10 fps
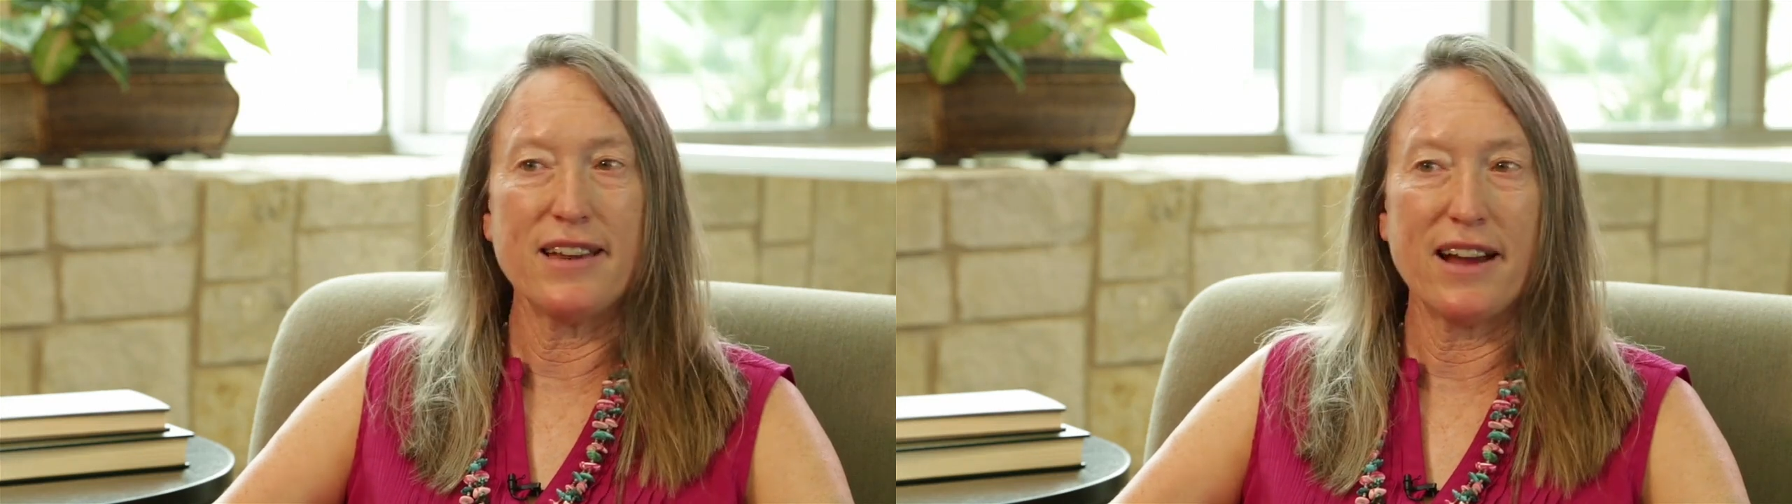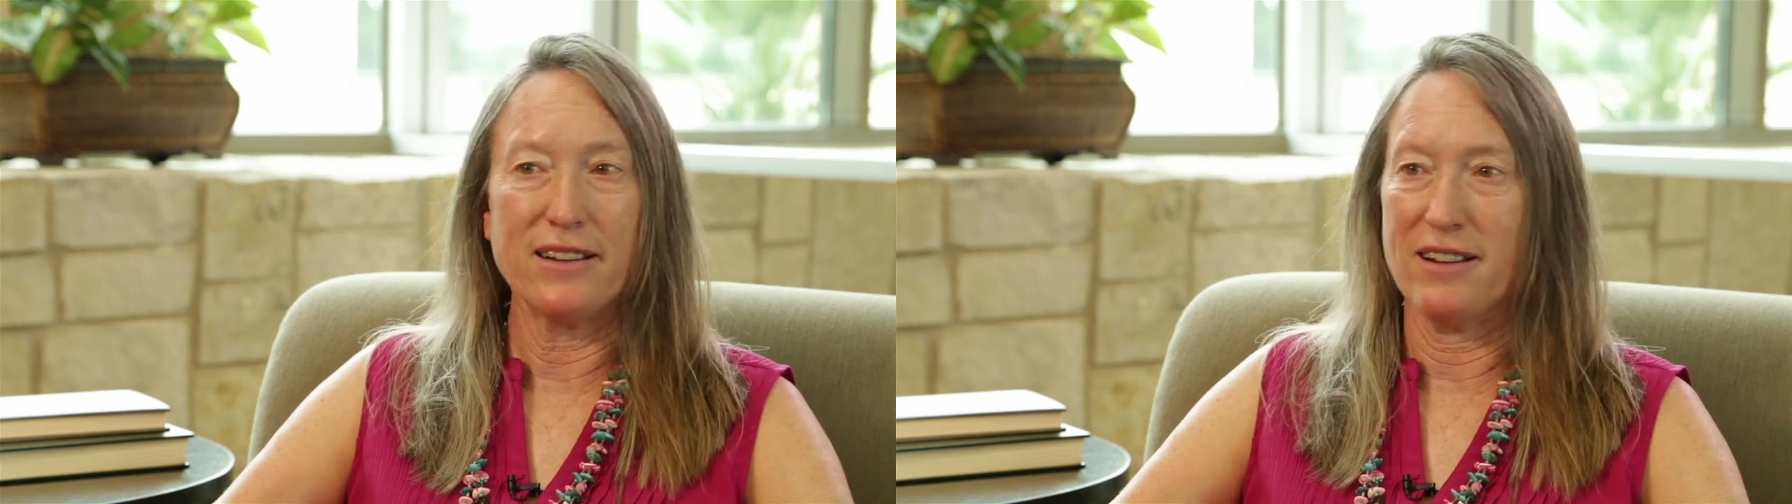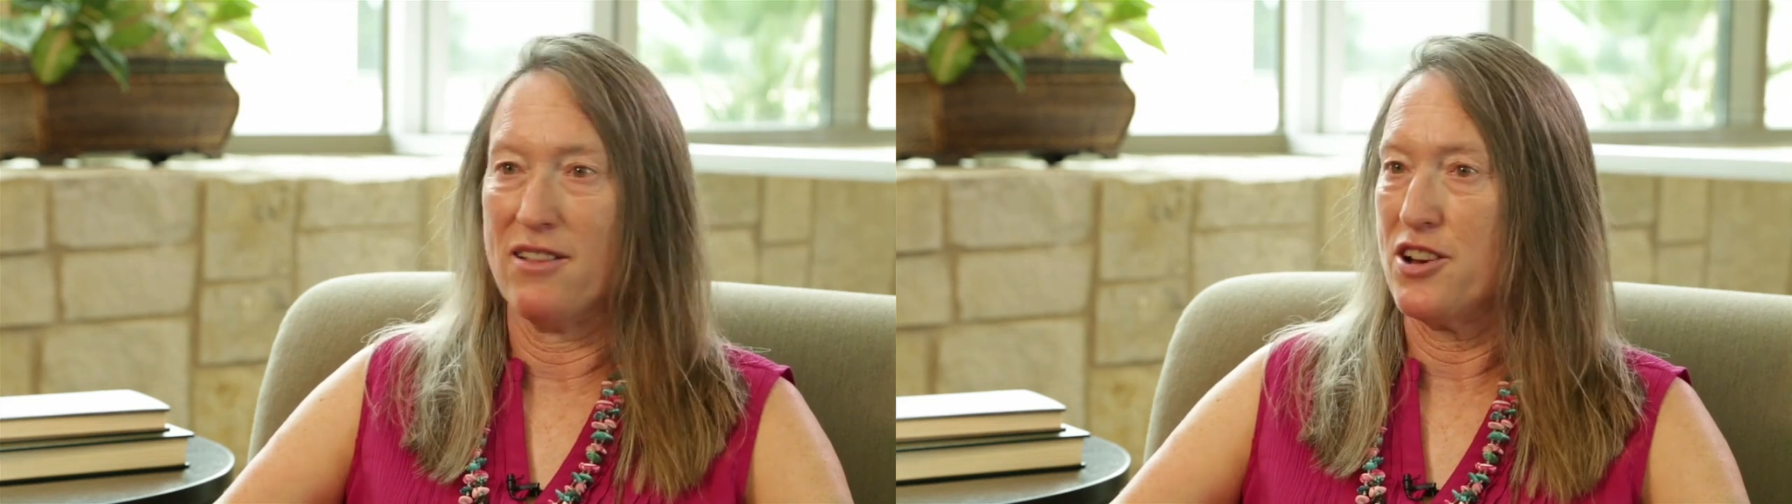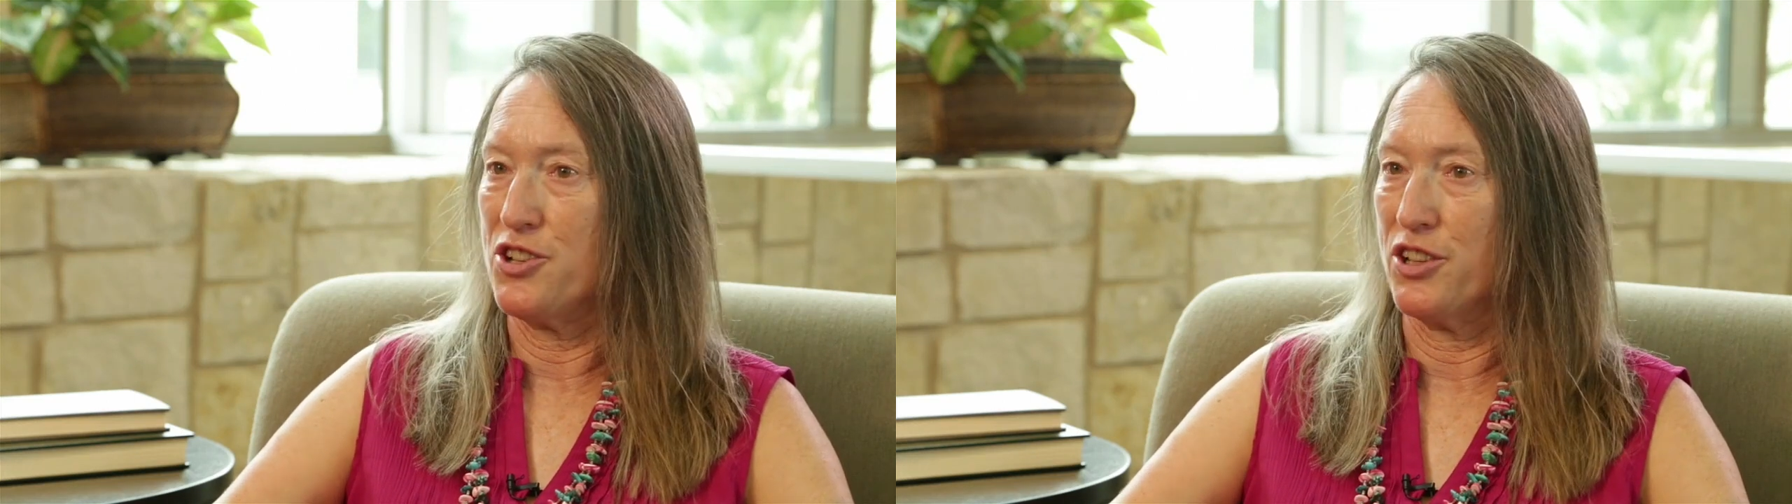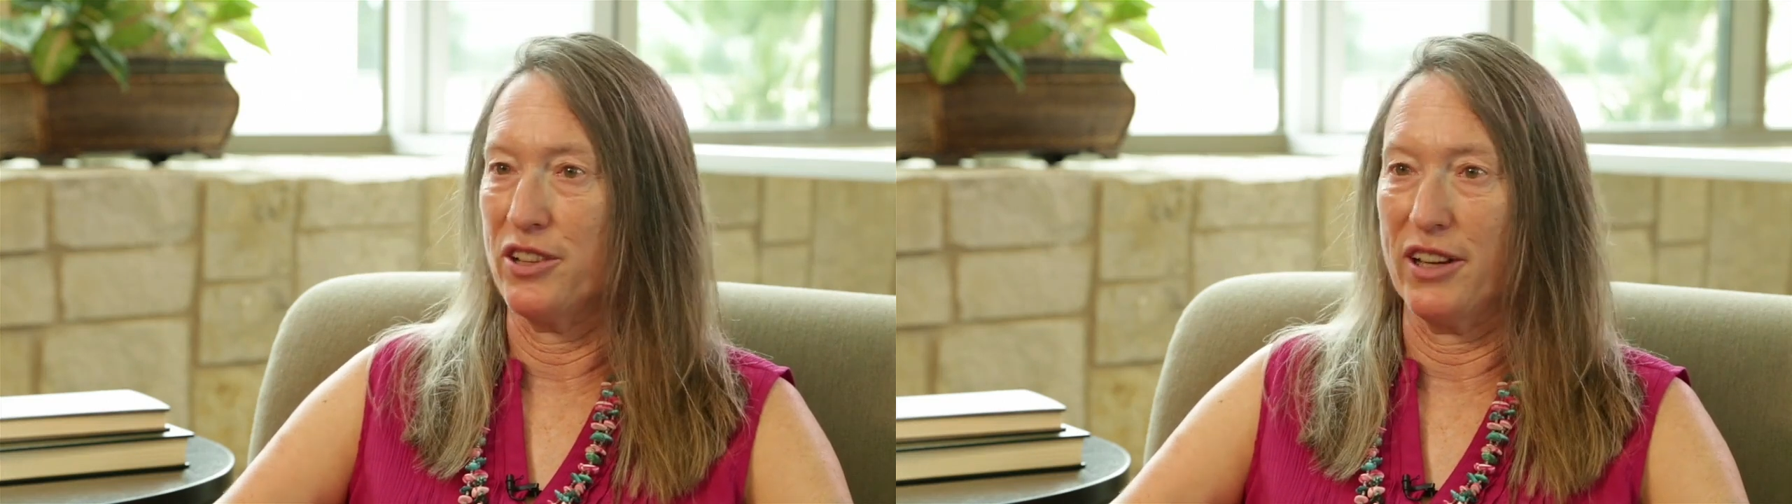
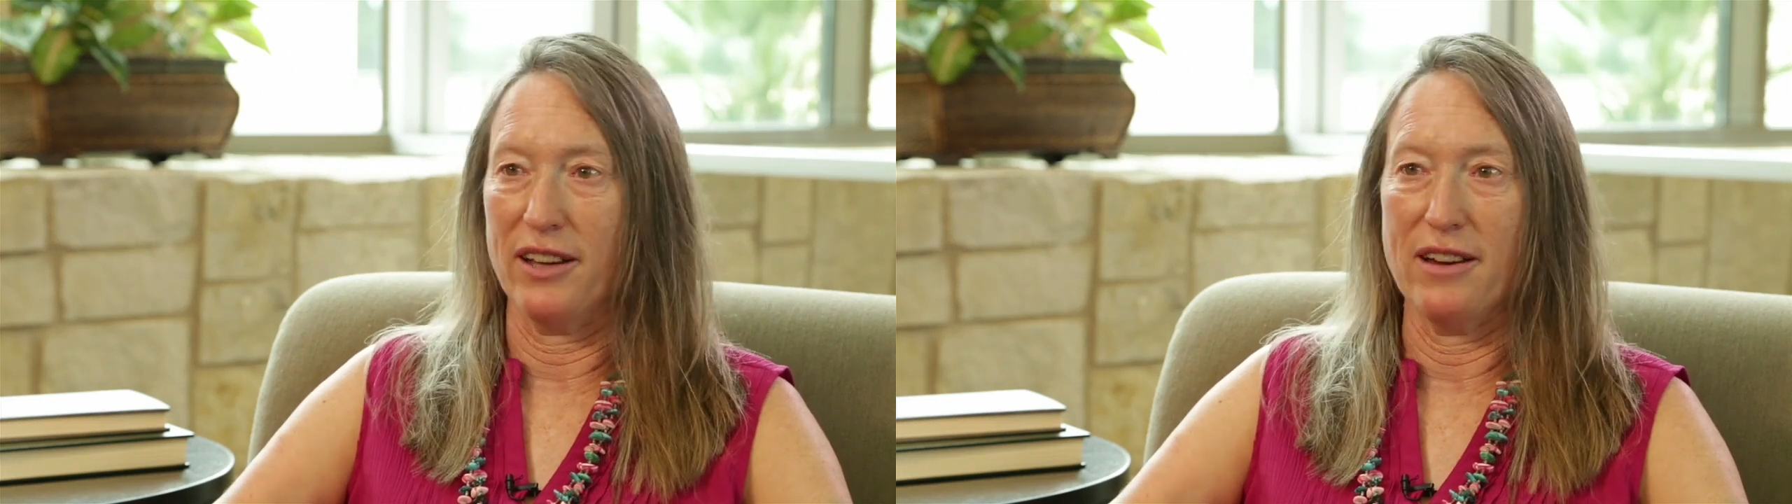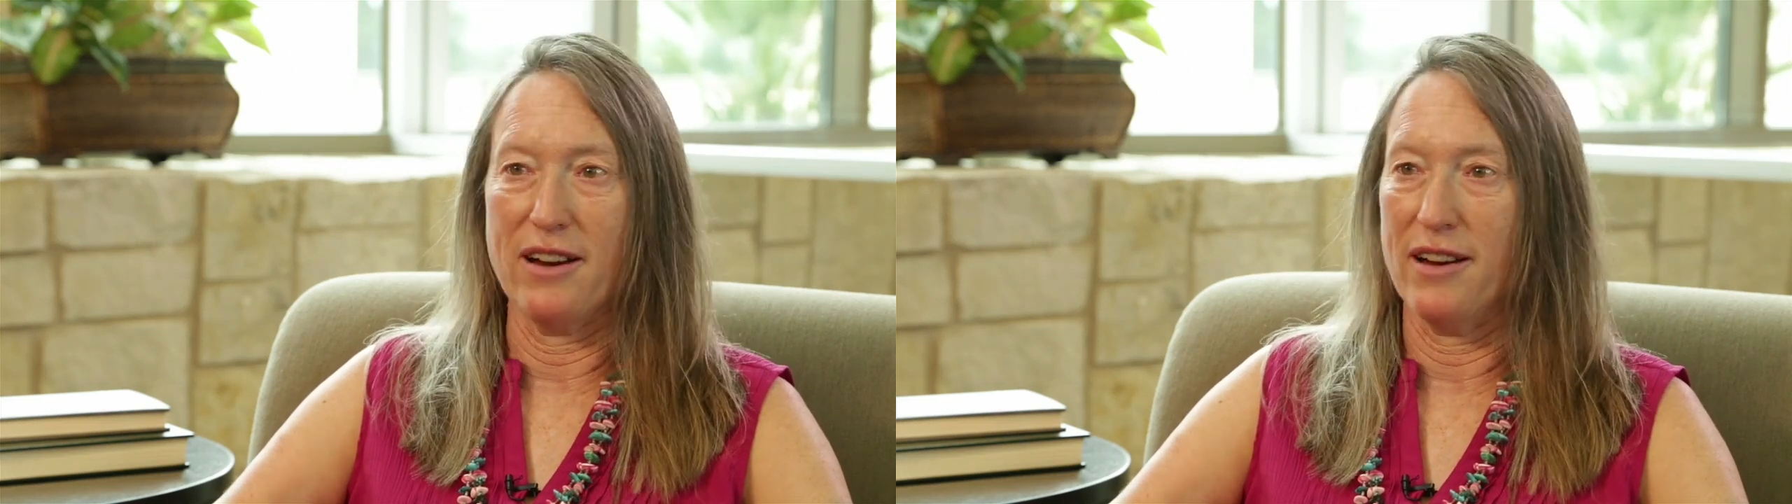technologically